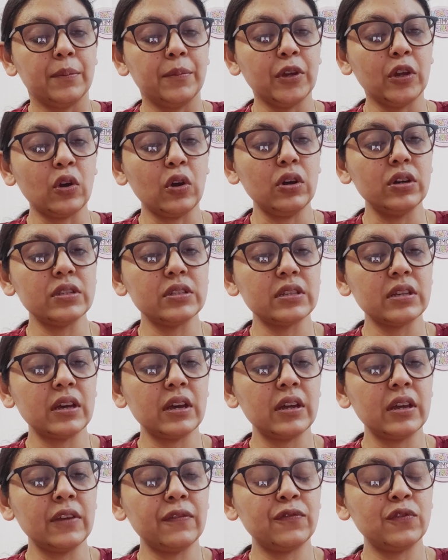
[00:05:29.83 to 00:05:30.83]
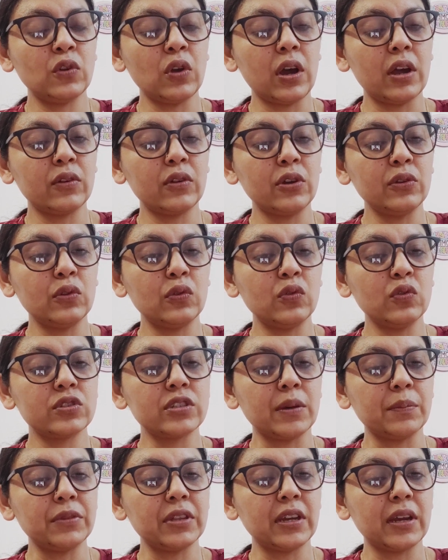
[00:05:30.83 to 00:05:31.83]
Because if you are going to do
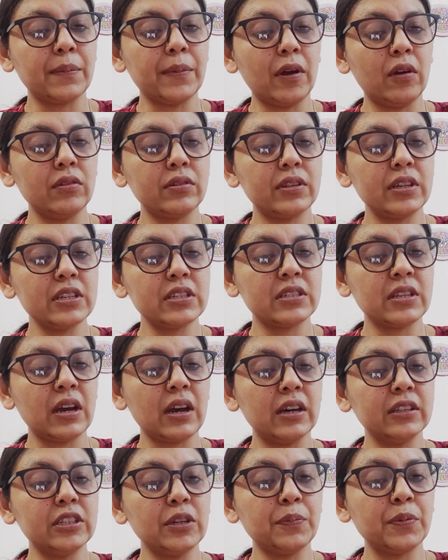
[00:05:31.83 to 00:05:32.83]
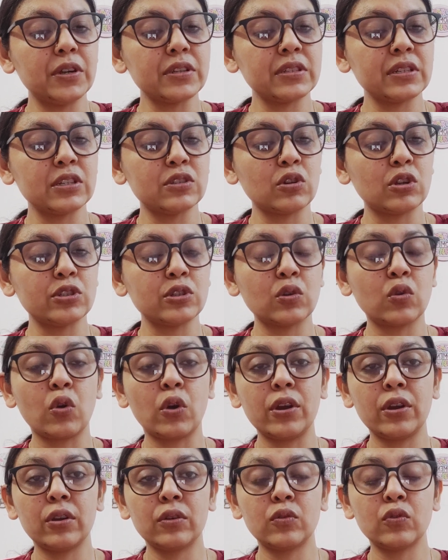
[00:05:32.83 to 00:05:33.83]
something about this, the other person is also
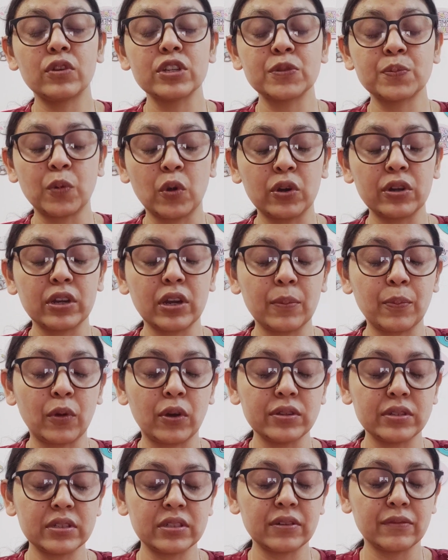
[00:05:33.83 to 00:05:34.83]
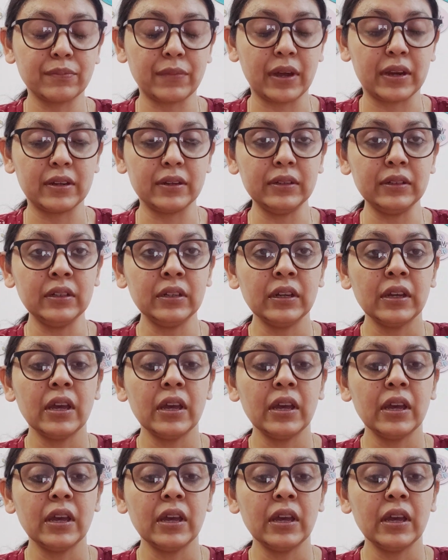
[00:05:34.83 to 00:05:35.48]
going to respond in a positive manner.